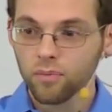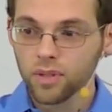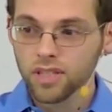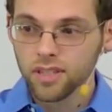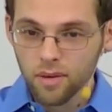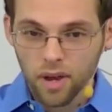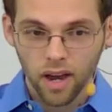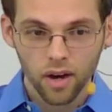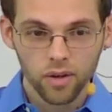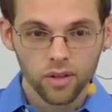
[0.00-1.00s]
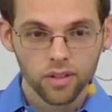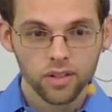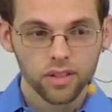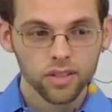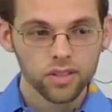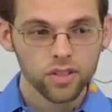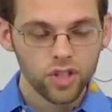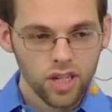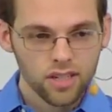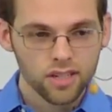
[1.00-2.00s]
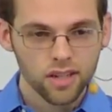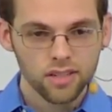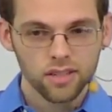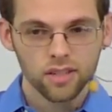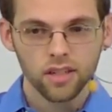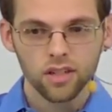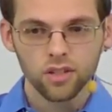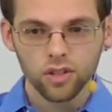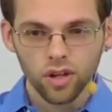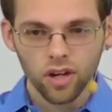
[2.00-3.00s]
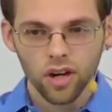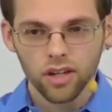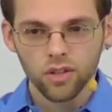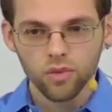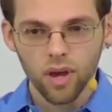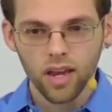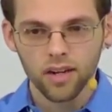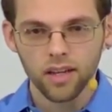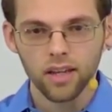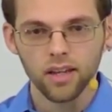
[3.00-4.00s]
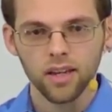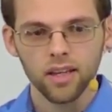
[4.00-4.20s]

But somehow, Jesus took on humanity.